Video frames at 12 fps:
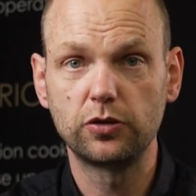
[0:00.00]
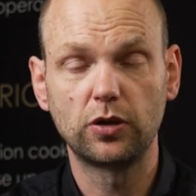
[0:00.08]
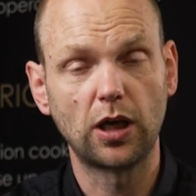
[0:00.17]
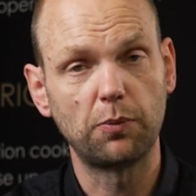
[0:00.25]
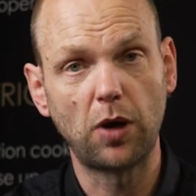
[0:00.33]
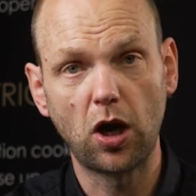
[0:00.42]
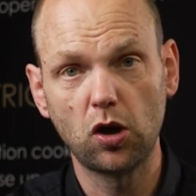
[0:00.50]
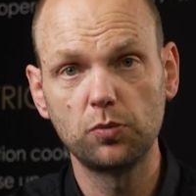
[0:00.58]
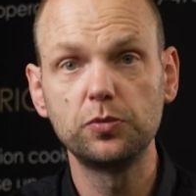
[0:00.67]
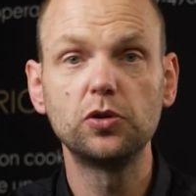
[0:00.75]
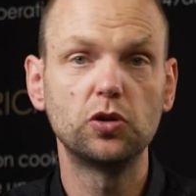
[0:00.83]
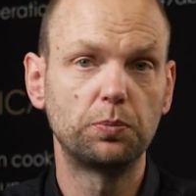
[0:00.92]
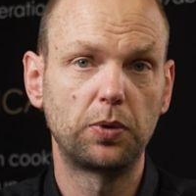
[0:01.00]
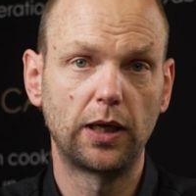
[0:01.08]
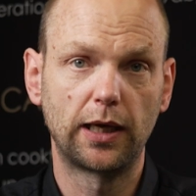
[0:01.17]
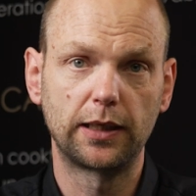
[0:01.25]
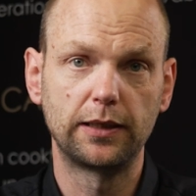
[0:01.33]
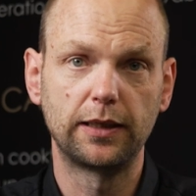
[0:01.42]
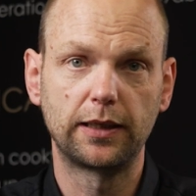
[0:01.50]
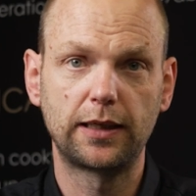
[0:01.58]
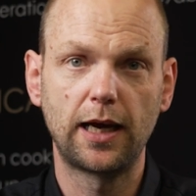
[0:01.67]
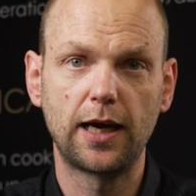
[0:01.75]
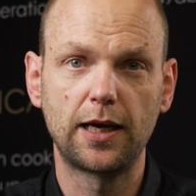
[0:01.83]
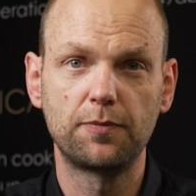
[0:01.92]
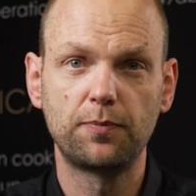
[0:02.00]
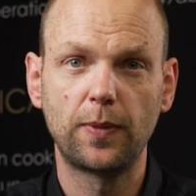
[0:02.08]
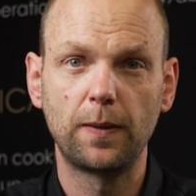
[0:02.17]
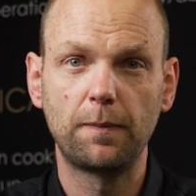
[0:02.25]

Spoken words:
You come home, you plug in the car.